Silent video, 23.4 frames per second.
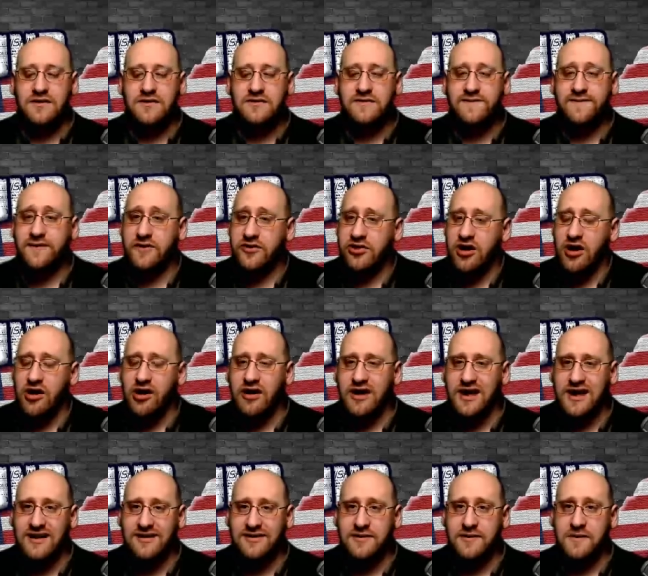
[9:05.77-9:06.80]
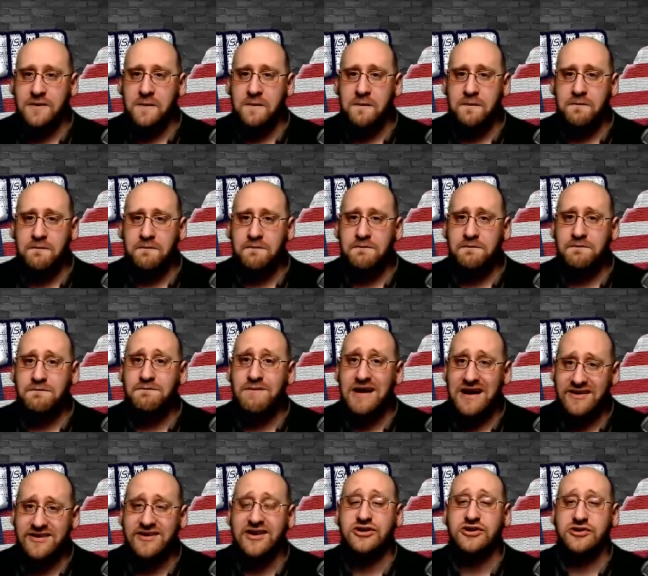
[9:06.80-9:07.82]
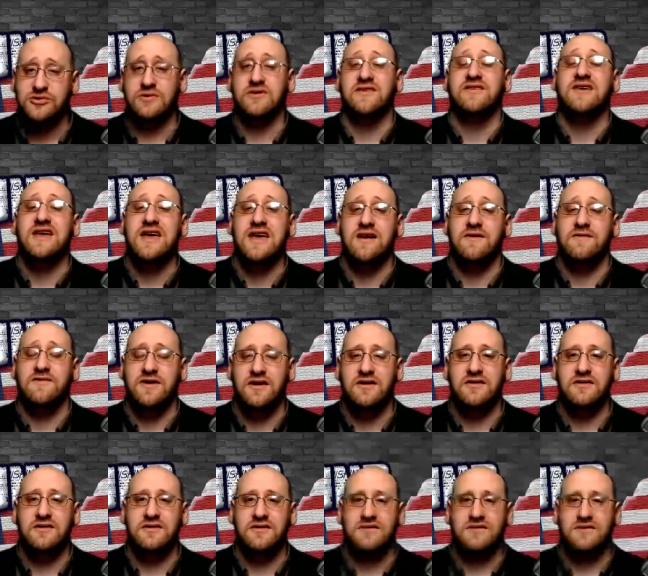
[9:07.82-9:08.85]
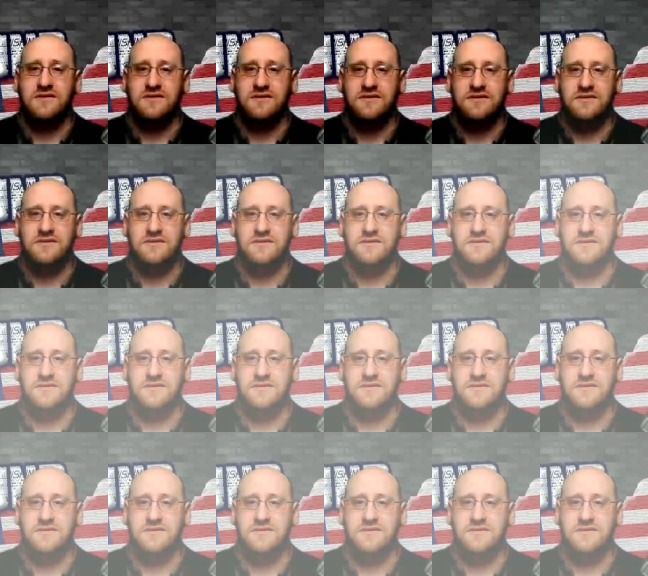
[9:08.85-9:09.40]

for the audience, message received. Hey